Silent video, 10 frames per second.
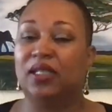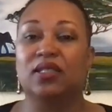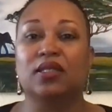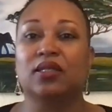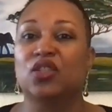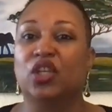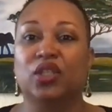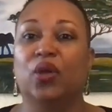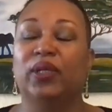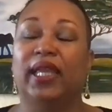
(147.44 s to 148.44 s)
This
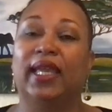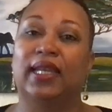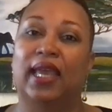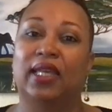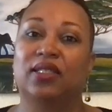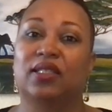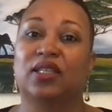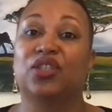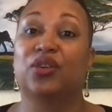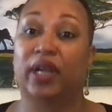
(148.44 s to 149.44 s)
not only
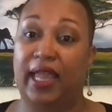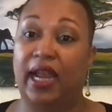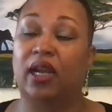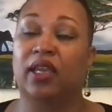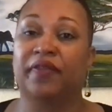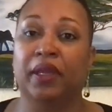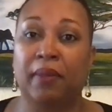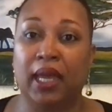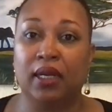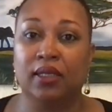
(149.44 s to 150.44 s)
enhances your
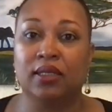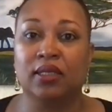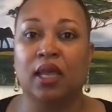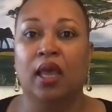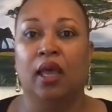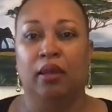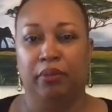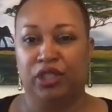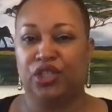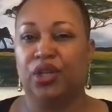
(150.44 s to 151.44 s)
caregiving methods,
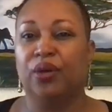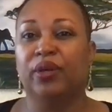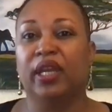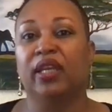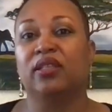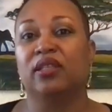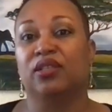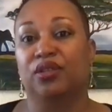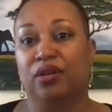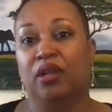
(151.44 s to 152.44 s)
but
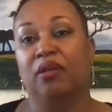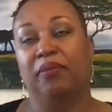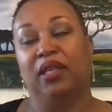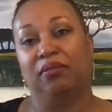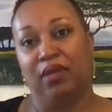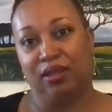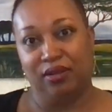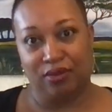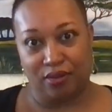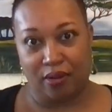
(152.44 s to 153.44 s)
showcases your
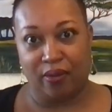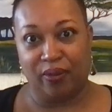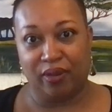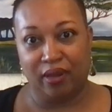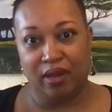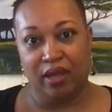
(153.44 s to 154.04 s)
commitment to growth.